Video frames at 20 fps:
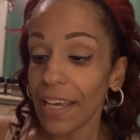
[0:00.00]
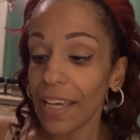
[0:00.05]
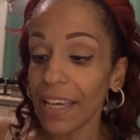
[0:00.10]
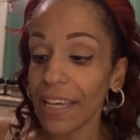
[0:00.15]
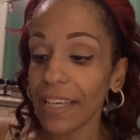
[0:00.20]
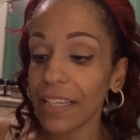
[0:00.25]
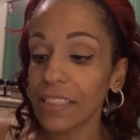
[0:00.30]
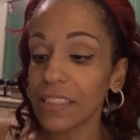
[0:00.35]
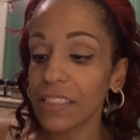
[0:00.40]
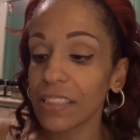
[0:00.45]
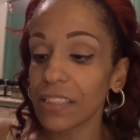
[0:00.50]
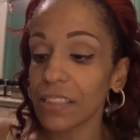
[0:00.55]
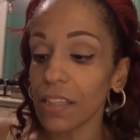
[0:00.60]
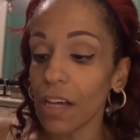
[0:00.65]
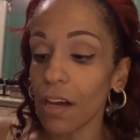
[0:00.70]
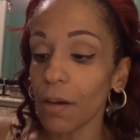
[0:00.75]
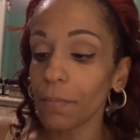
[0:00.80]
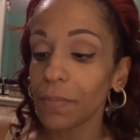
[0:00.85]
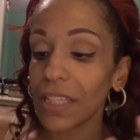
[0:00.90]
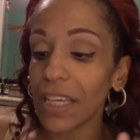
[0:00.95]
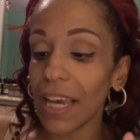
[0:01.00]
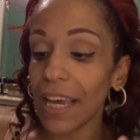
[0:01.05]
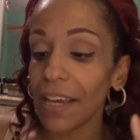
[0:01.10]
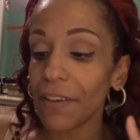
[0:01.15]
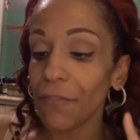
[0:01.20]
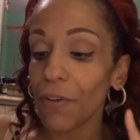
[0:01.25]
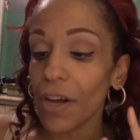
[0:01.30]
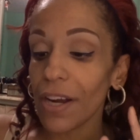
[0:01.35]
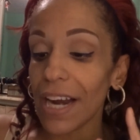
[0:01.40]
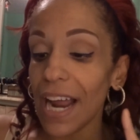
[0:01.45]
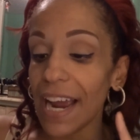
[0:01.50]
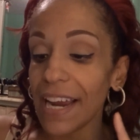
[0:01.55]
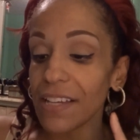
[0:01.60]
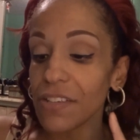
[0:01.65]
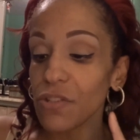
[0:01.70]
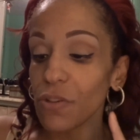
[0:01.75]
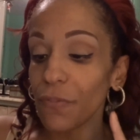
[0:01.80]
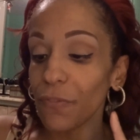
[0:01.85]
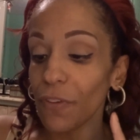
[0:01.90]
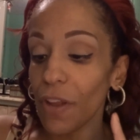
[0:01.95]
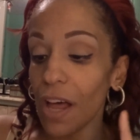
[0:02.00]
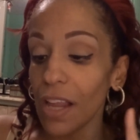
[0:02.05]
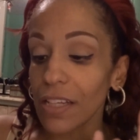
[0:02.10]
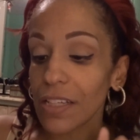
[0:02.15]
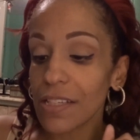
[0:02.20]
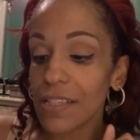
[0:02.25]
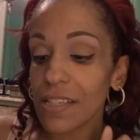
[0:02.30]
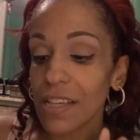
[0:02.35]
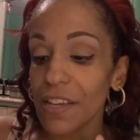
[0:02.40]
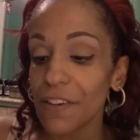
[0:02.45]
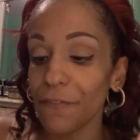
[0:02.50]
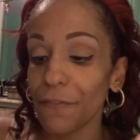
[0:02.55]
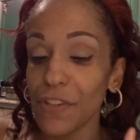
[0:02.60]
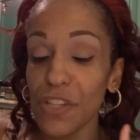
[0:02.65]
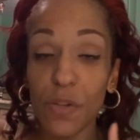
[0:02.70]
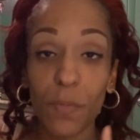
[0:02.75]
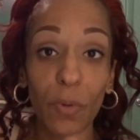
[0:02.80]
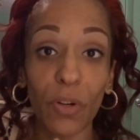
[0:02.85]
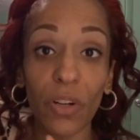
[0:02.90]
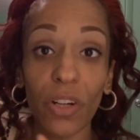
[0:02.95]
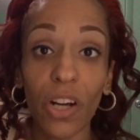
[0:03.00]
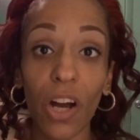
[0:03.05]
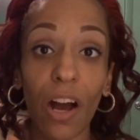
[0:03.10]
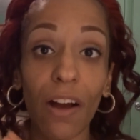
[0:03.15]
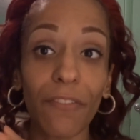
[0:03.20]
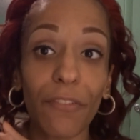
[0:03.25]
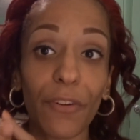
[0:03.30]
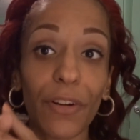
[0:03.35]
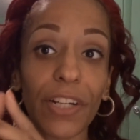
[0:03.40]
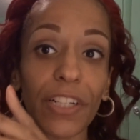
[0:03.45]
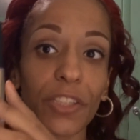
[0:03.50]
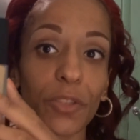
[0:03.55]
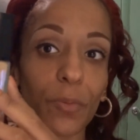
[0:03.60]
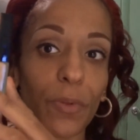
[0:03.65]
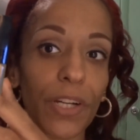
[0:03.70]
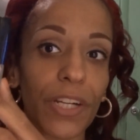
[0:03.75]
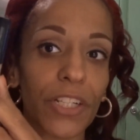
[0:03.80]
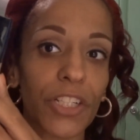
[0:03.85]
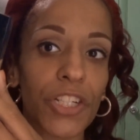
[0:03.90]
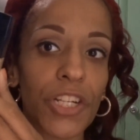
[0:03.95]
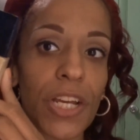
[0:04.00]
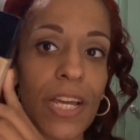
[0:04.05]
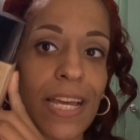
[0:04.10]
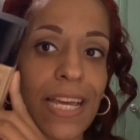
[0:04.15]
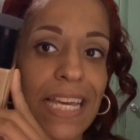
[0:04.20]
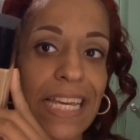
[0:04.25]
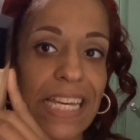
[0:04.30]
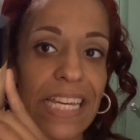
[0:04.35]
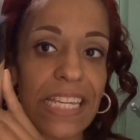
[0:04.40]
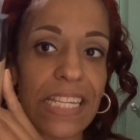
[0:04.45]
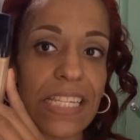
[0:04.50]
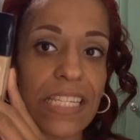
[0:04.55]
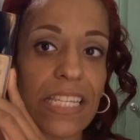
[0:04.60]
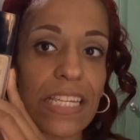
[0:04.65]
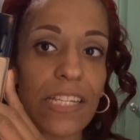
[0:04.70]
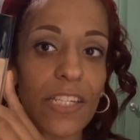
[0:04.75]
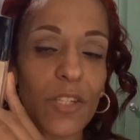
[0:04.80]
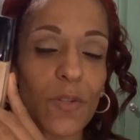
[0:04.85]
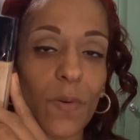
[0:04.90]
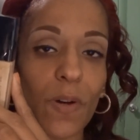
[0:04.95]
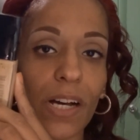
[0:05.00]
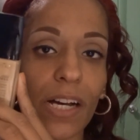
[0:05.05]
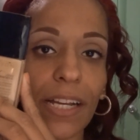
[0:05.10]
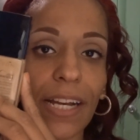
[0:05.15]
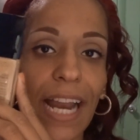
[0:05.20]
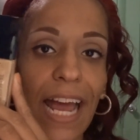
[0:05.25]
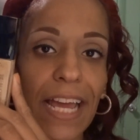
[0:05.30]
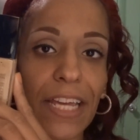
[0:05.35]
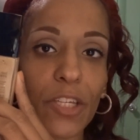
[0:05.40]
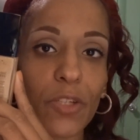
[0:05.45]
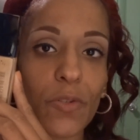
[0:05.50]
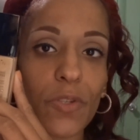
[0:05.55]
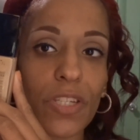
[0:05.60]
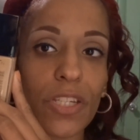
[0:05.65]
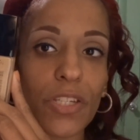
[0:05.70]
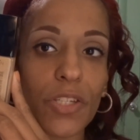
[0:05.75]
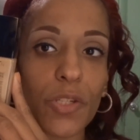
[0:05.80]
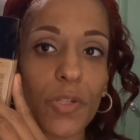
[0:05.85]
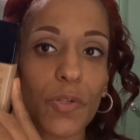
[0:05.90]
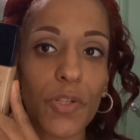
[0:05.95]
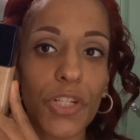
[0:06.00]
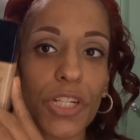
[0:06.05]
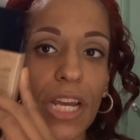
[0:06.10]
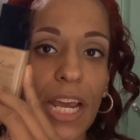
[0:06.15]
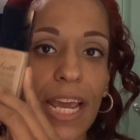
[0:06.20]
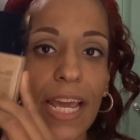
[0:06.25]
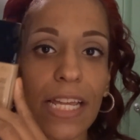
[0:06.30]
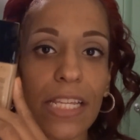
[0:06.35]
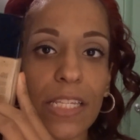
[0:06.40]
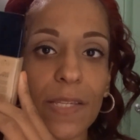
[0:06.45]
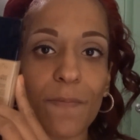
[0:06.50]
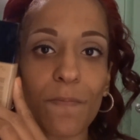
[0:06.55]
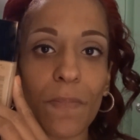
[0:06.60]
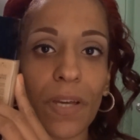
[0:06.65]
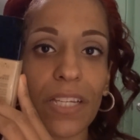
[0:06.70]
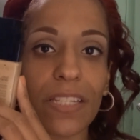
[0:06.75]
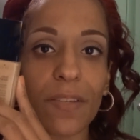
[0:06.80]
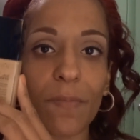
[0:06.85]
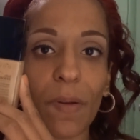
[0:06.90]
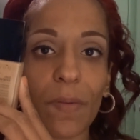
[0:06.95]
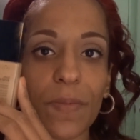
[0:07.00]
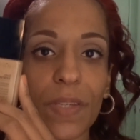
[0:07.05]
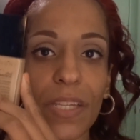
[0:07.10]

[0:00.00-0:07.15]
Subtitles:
It's the Avon Ideal Flawless Invisible Coverage, which is this one. I use these two shades, mix them up